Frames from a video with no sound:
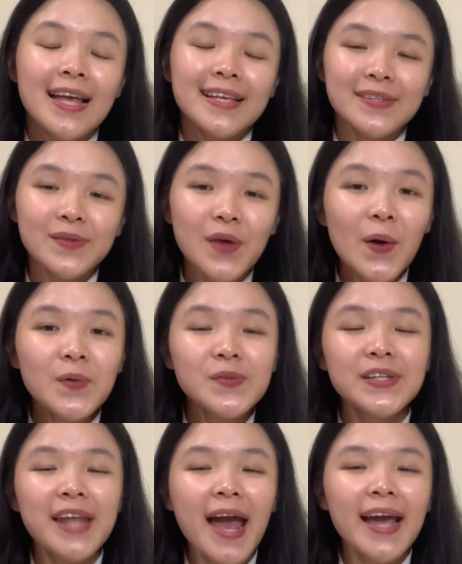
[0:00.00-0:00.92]
So
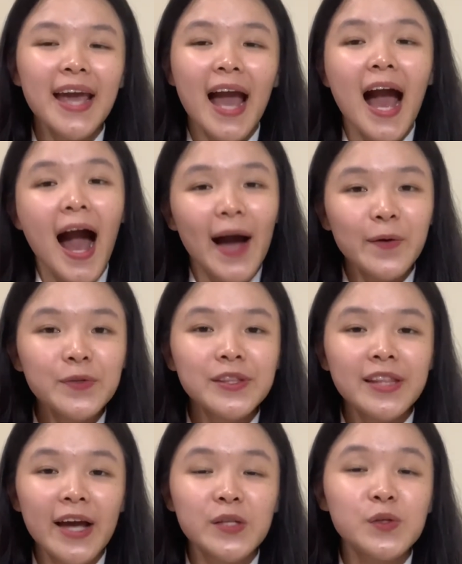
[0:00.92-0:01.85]
today, I would
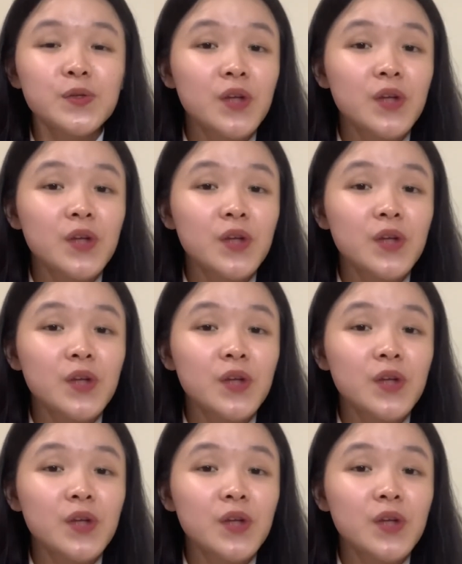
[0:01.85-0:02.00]
like to